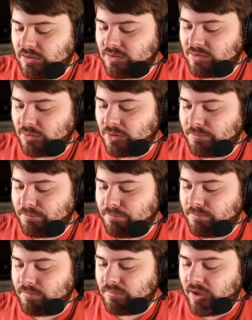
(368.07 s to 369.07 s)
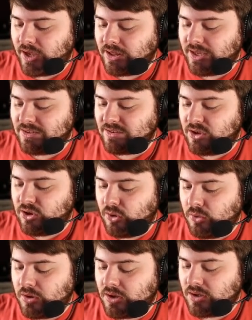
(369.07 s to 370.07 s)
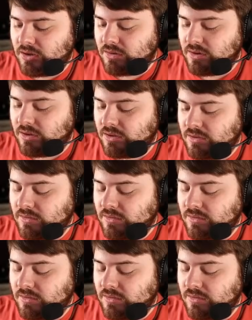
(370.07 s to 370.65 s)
So our ally is Gohan, okay.